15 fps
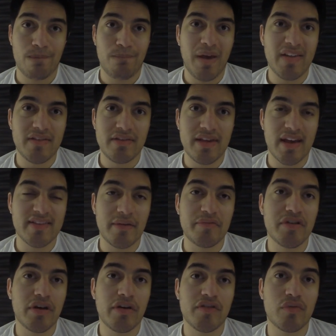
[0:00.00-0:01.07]
basically the exact same
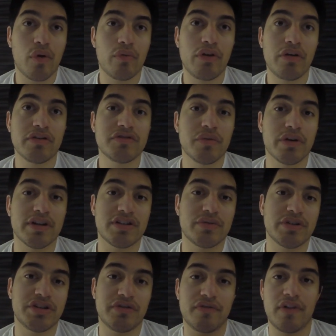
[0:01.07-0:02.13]
scenario. So what we're doing is we're going to
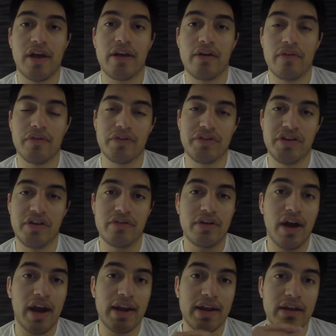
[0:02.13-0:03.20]
switch your flight over to
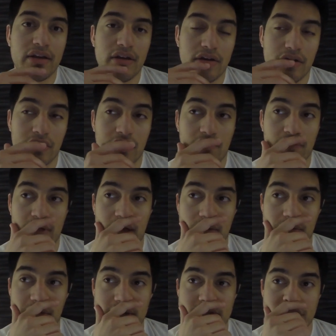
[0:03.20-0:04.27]
United, and you're going to fly
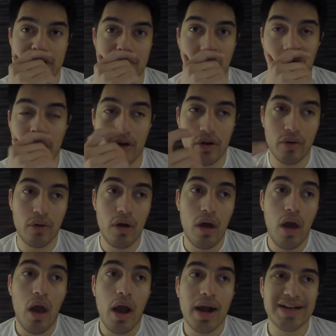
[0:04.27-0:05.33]
with us tomorrow,
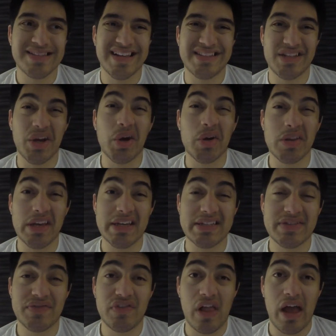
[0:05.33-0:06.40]
because that's the
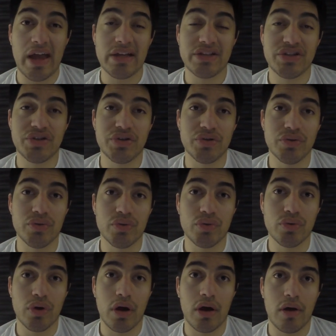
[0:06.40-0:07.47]
earliest flight
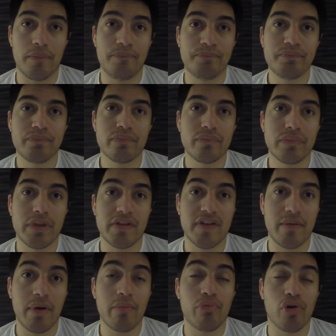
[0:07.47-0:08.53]
to the
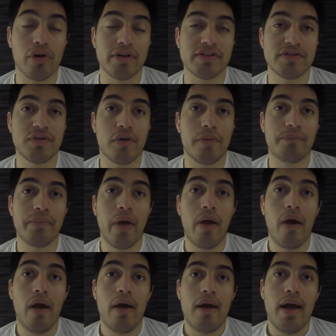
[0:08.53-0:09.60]
same airport in Seoul.
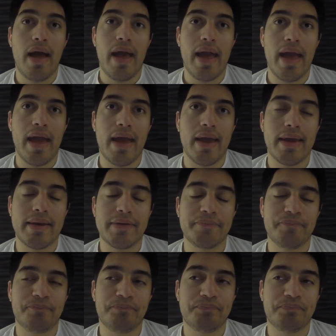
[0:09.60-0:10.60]
And